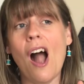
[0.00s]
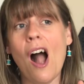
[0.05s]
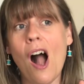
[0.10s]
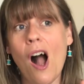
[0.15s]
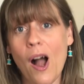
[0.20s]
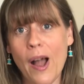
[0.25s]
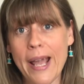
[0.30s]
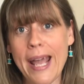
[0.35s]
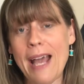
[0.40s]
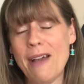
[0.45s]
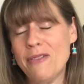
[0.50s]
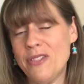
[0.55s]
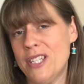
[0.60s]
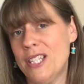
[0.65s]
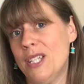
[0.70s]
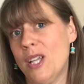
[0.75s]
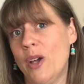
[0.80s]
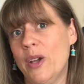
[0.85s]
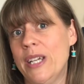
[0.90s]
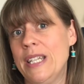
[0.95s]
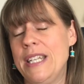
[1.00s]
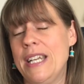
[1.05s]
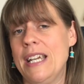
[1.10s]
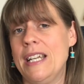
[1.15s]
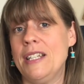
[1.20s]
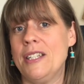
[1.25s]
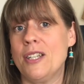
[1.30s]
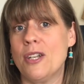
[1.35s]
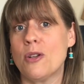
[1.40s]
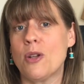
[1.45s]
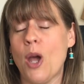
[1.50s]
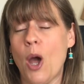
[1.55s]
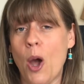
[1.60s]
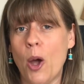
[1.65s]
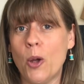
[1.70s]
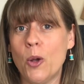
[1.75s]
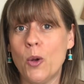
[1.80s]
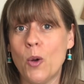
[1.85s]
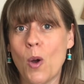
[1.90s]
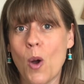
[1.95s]
I have decided to
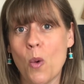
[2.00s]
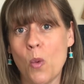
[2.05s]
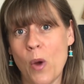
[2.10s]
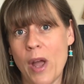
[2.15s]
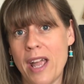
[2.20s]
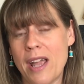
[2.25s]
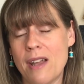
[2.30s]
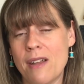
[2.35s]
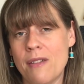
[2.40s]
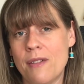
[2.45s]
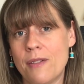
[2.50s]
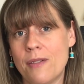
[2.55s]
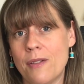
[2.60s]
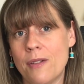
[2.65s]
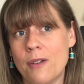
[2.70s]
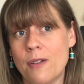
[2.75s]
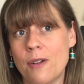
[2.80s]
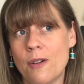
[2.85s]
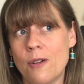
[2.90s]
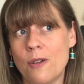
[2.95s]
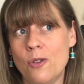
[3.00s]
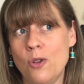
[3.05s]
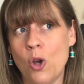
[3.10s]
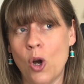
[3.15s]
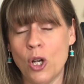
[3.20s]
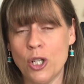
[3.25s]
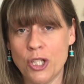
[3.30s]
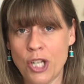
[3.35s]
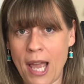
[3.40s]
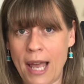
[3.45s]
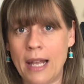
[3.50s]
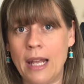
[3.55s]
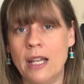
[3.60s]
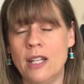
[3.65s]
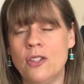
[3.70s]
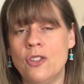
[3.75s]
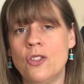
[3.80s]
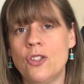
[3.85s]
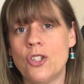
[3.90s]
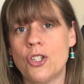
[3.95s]
go with not a
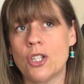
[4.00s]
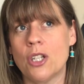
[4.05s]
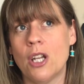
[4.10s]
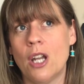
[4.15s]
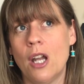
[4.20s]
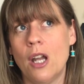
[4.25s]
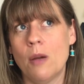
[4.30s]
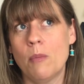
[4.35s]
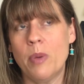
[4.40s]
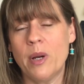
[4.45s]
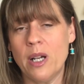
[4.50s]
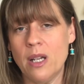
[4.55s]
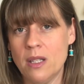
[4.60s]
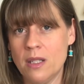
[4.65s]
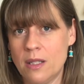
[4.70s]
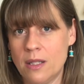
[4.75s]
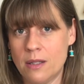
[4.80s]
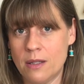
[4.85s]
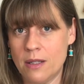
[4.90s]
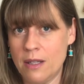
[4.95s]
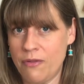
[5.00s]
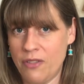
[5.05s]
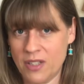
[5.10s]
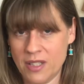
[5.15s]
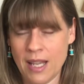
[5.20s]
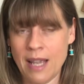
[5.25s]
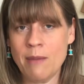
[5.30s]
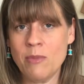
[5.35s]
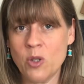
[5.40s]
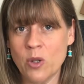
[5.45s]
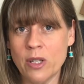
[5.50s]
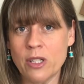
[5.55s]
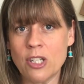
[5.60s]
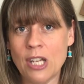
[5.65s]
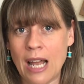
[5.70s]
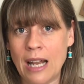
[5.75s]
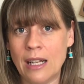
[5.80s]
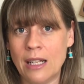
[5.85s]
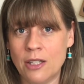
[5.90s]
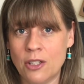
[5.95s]
challenge because if I say I'm doing a
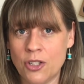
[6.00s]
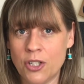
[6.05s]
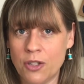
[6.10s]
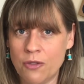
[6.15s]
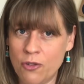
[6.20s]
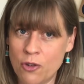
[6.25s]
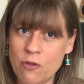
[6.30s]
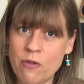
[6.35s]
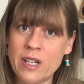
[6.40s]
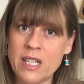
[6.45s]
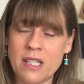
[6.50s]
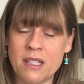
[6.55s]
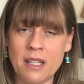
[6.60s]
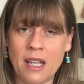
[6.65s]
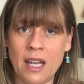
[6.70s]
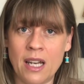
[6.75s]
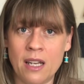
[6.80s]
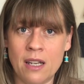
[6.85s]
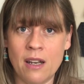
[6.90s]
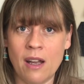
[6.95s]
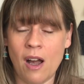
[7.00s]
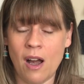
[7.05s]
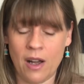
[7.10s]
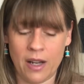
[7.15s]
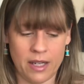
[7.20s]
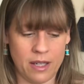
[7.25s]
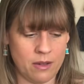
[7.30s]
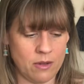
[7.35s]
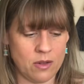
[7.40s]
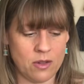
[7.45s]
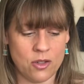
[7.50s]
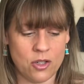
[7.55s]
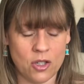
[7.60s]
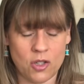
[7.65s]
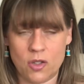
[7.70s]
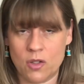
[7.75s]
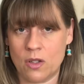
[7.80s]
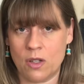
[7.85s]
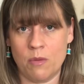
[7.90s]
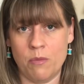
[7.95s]
challenge, you've already seen I
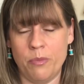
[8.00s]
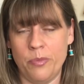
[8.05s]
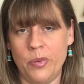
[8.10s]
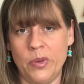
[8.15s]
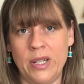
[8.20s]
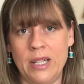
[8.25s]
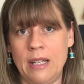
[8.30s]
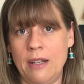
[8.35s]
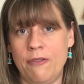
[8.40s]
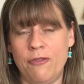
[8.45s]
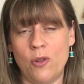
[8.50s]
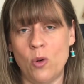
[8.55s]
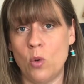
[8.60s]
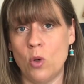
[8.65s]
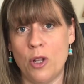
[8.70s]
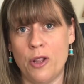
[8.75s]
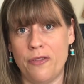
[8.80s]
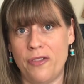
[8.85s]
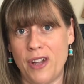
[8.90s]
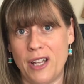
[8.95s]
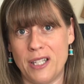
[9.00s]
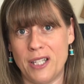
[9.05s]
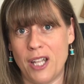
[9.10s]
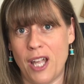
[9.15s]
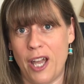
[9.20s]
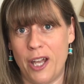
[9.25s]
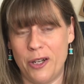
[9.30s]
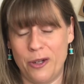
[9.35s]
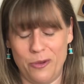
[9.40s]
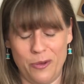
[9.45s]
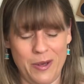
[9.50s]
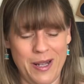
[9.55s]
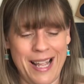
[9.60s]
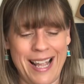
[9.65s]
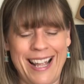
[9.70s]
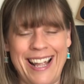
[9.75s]
just completely fall at the first hurdle.